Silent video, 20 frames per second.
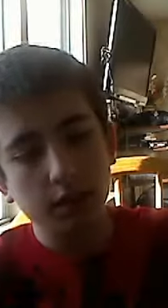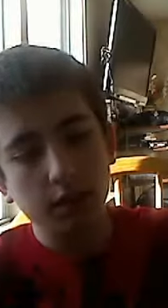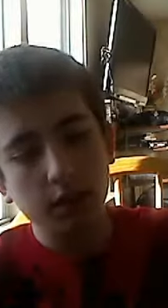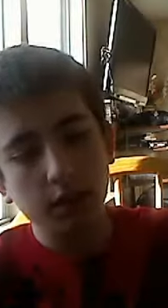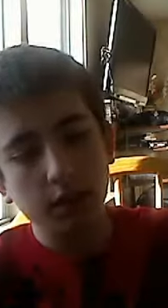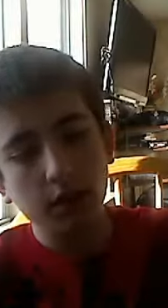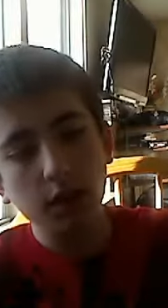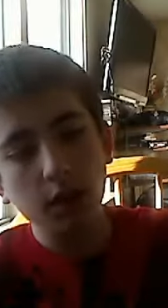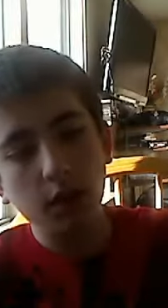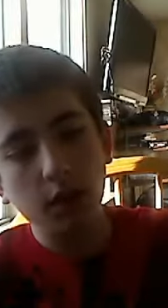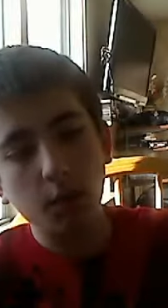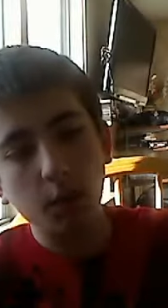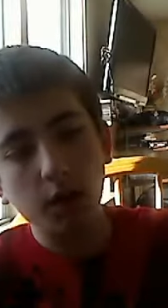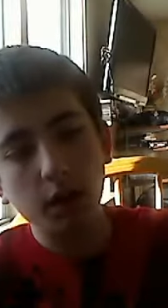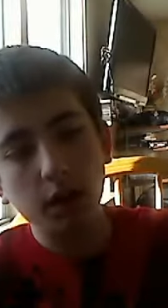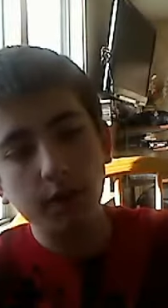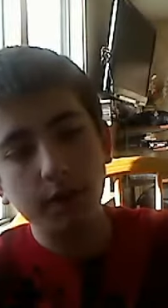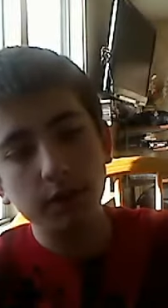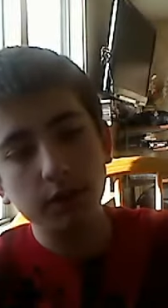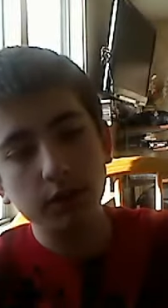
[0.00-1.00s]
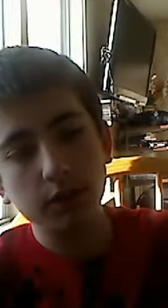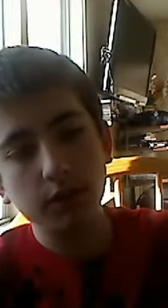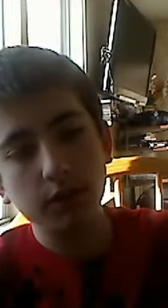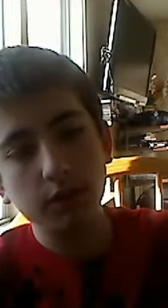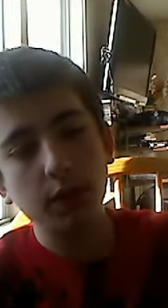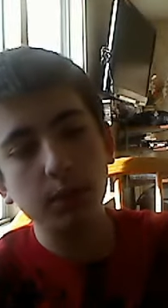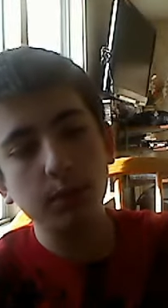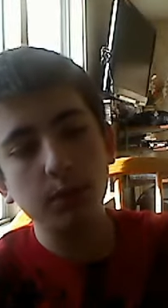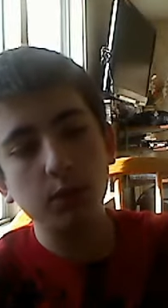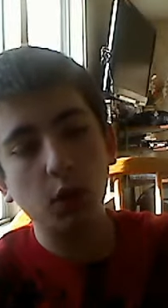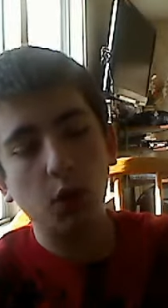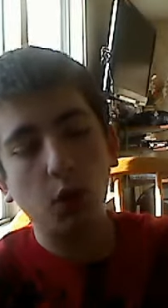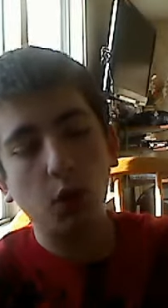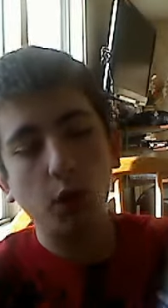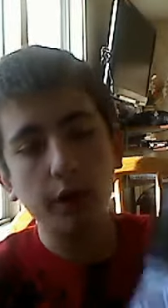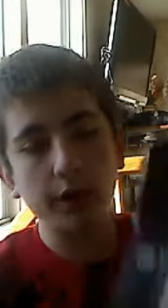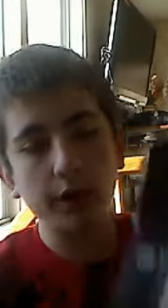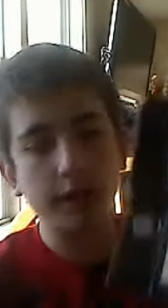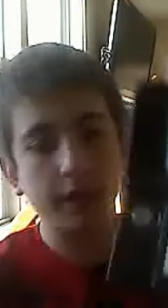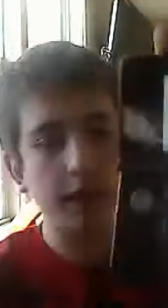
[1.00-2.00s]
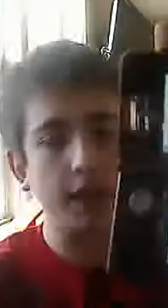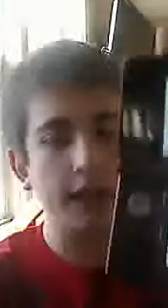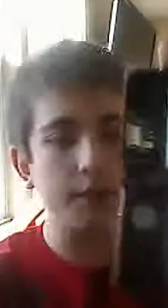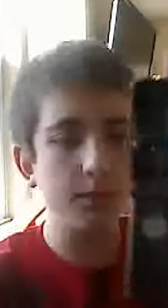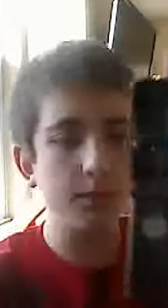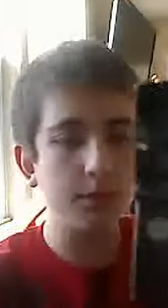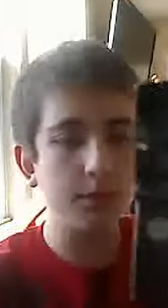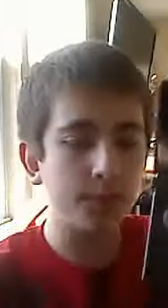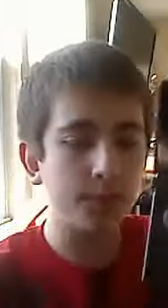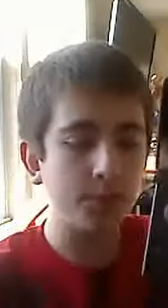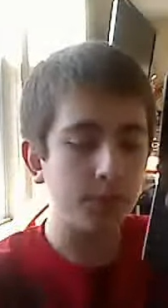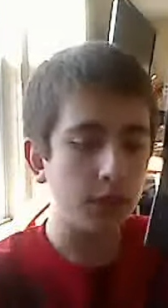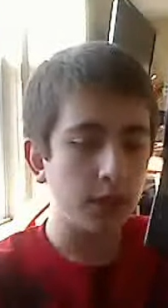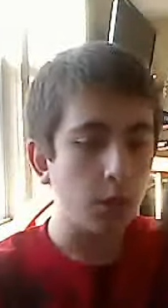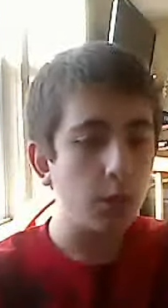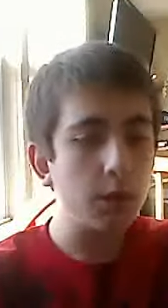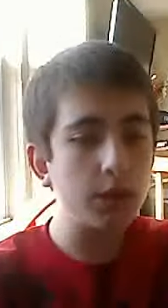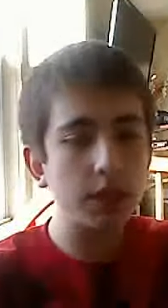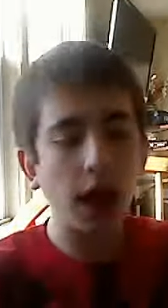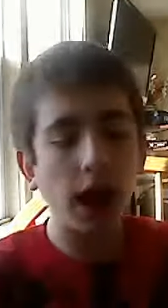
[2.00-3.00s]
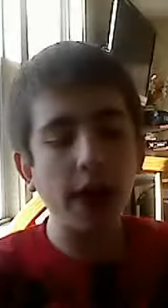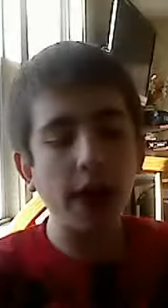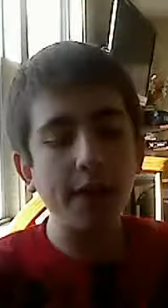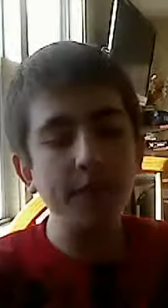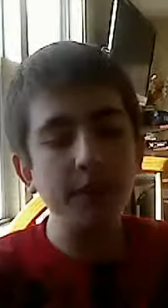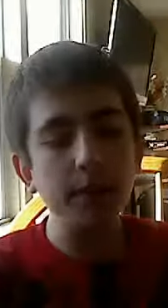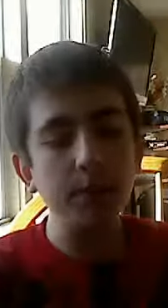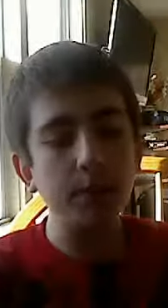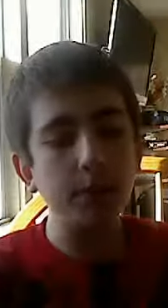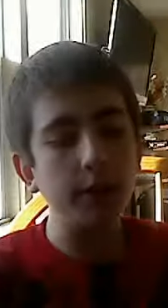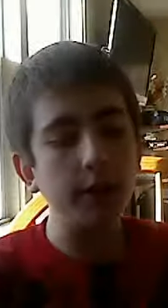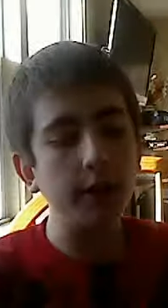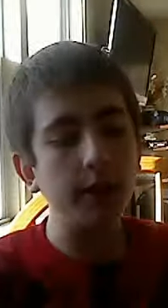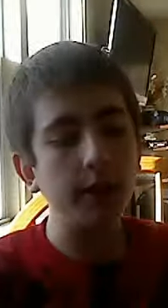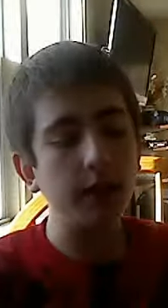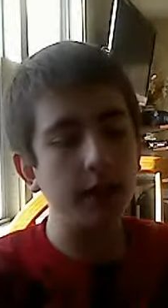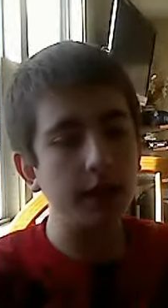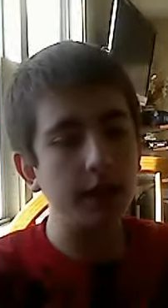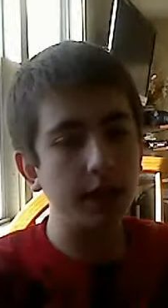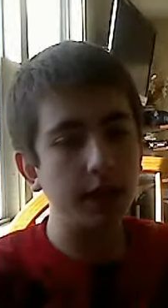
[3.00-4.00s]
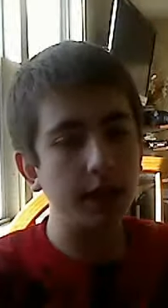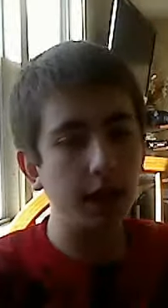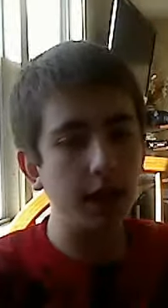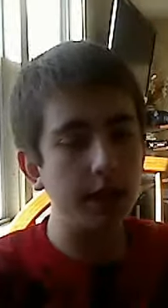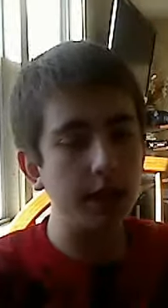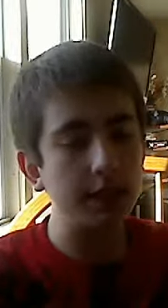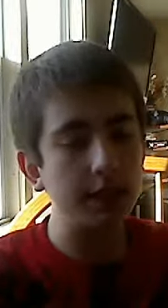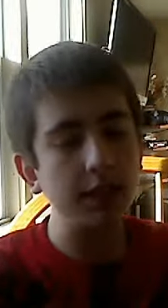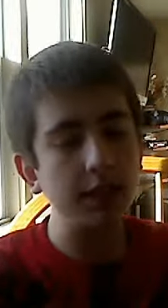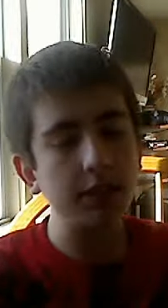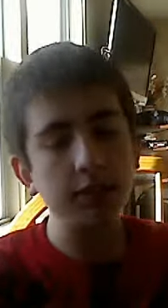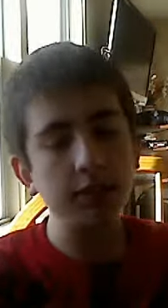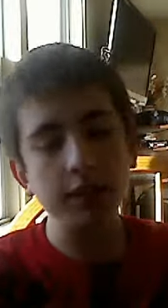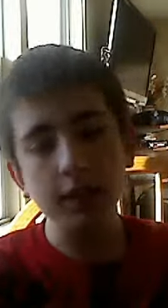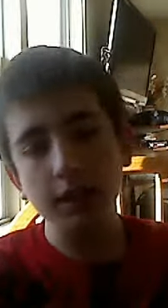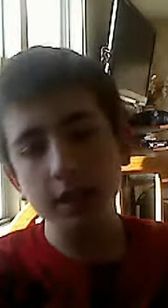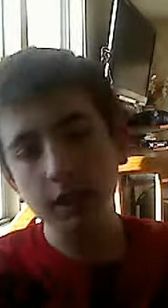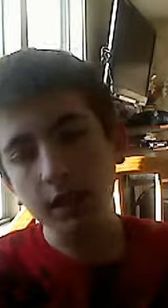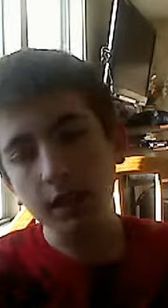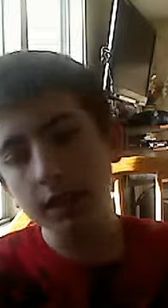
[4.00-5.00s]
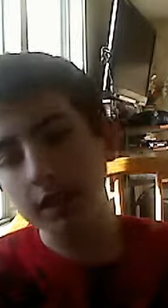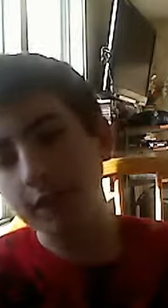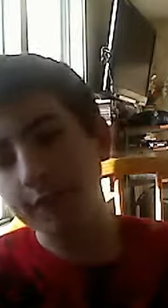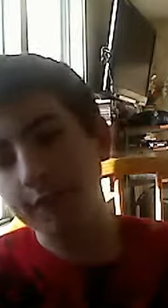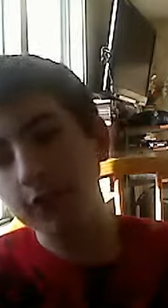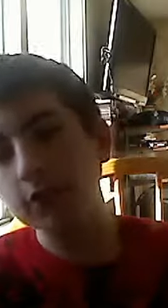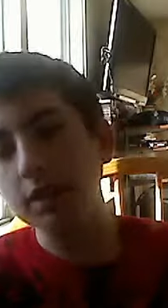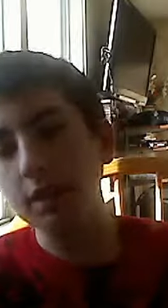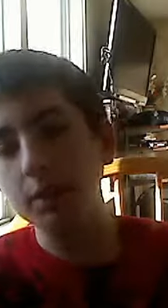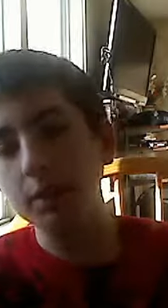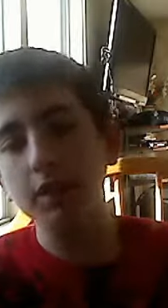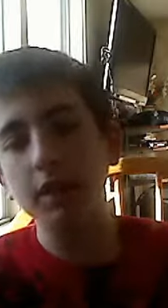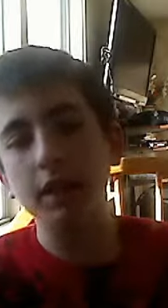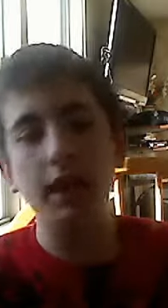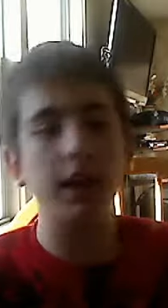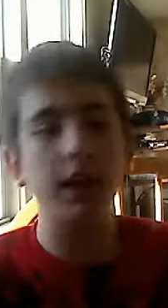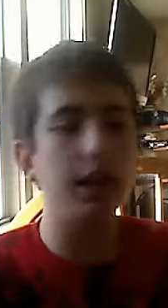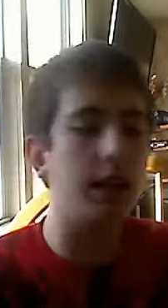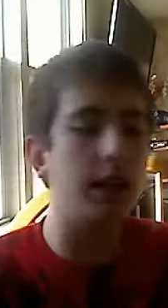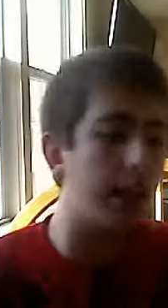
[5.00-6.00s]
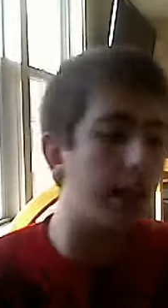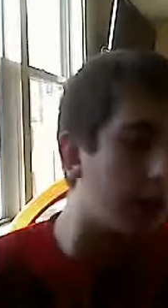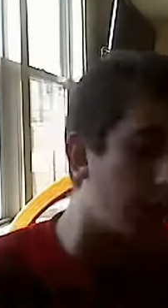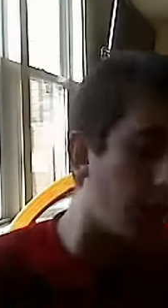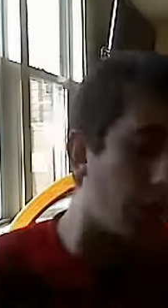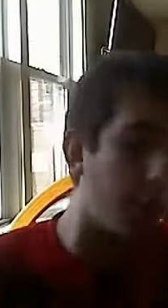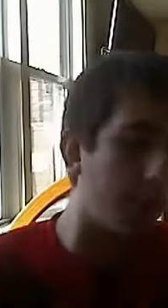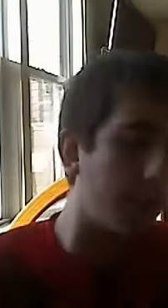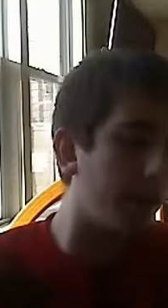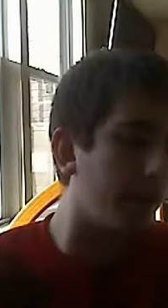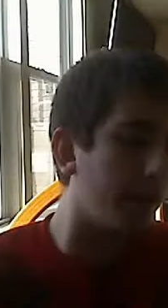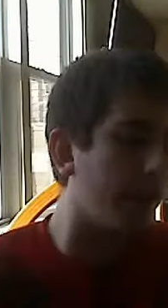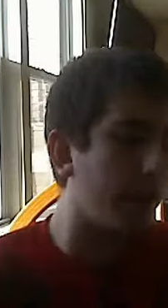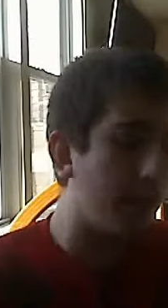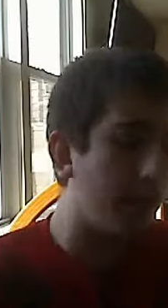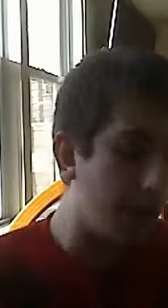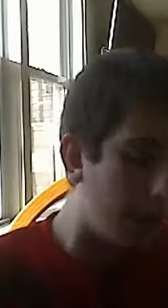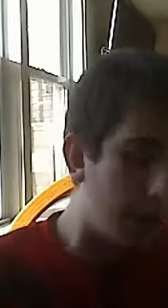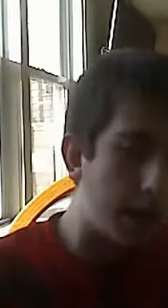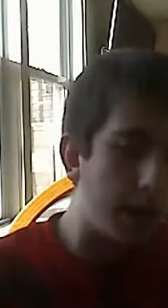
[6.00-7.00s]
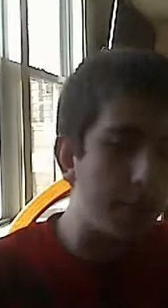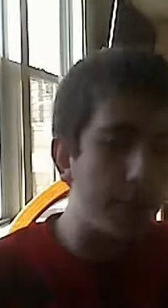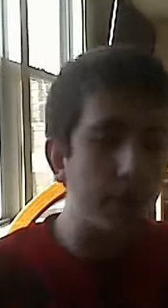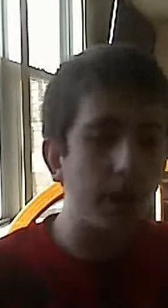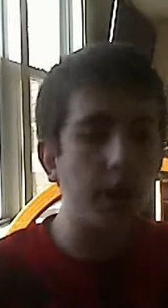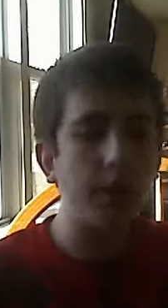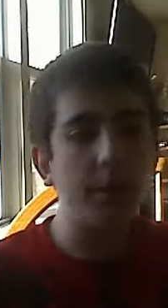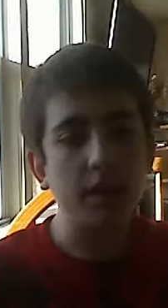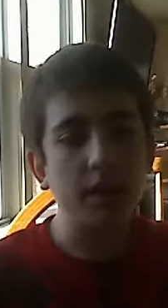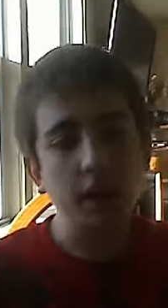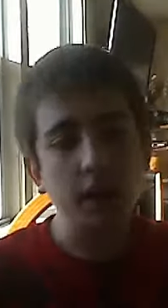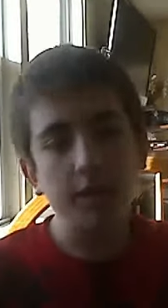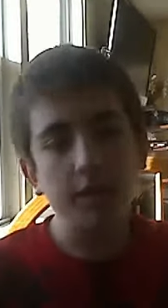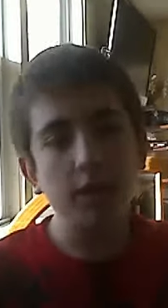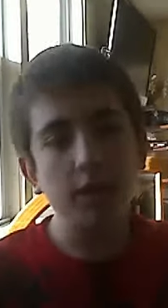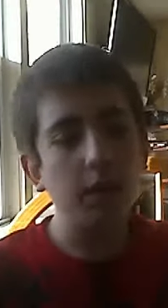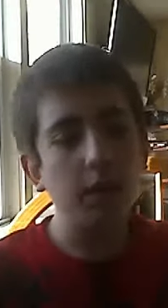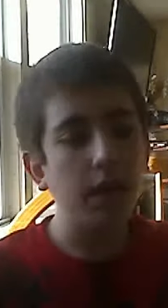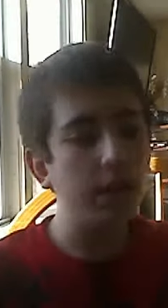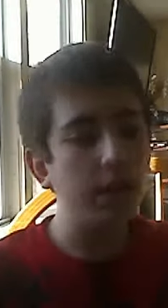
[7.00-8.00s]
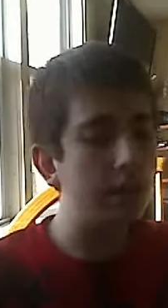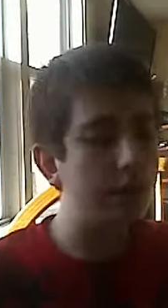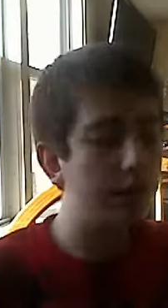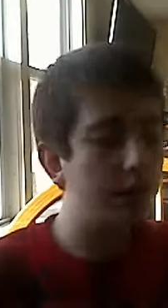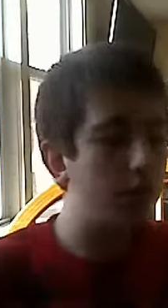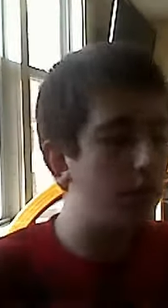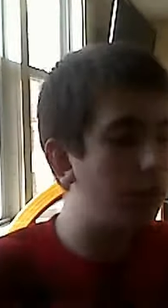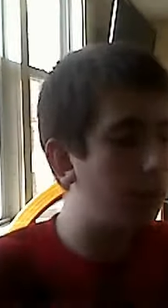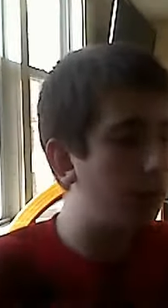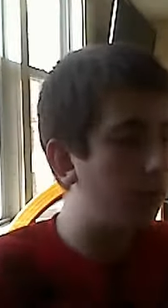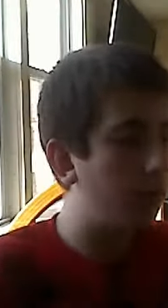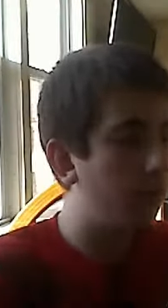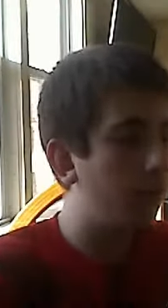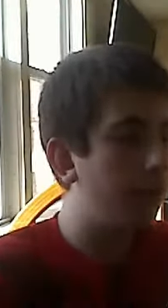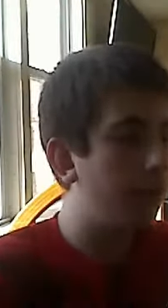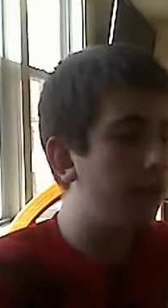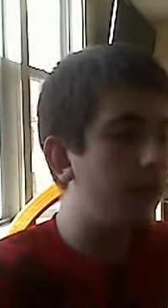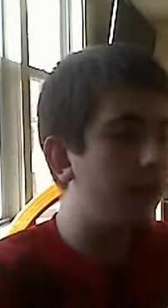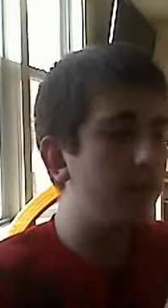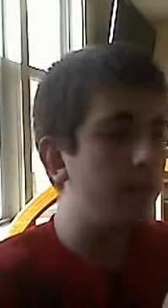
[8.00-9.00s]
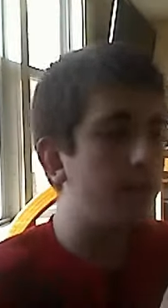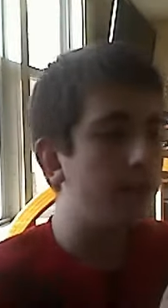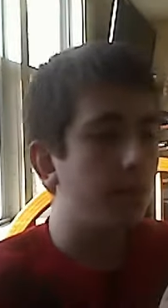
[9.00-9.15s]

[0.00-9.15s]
Then you get one of the first games, Arc games, which I find pretty addictive. It's not really, like, the first time you get it, like, you open it and play it, but then after a while it gets a little boring.